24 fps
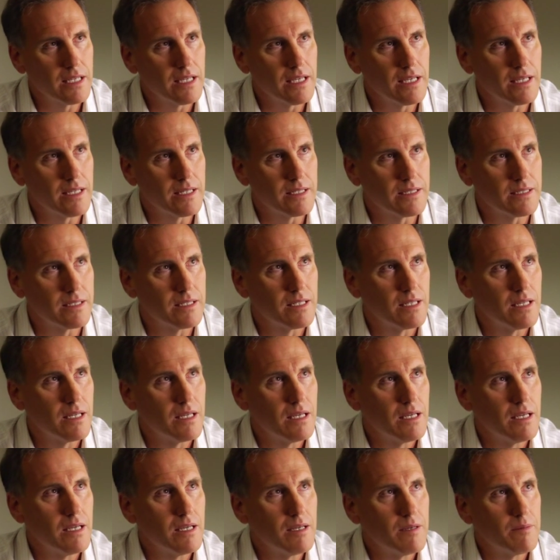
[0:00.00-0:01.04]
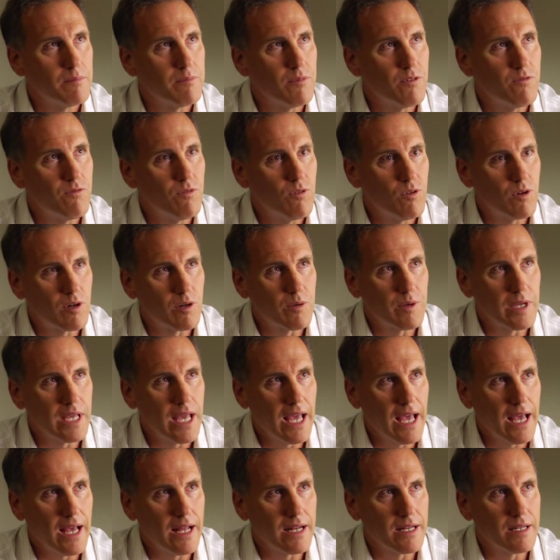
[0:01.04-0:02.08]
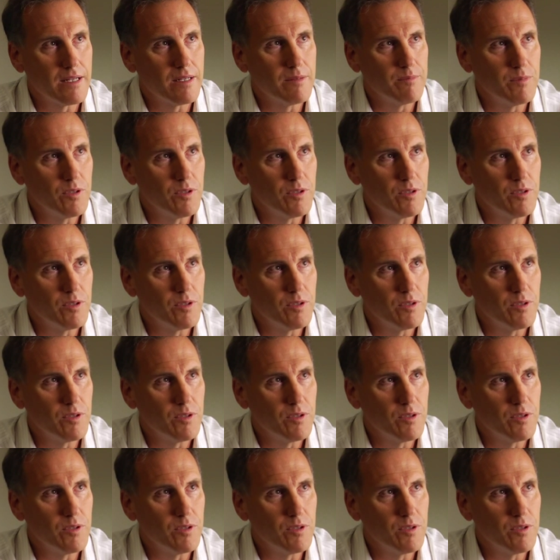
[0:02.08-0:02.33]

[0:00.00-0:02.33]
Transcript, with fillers: And before we had an